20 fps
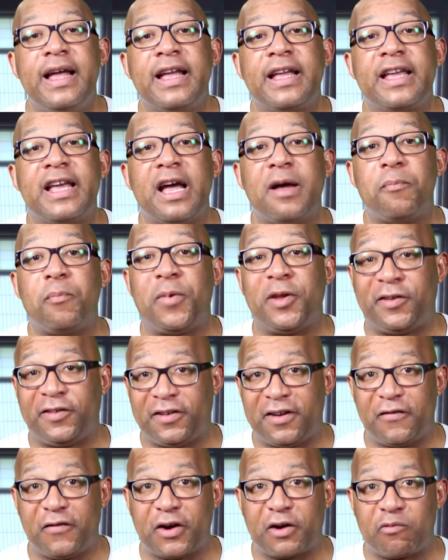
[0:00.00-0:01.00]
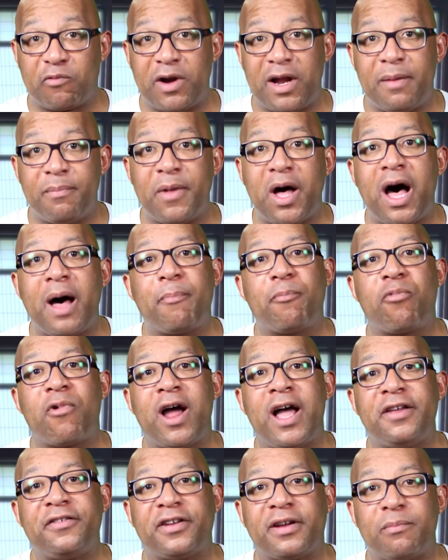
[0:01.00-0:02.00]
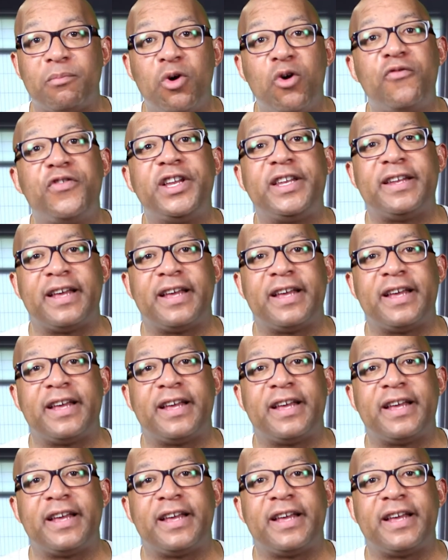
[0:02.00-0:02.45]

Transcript: Get Pacific Rim Uprising movie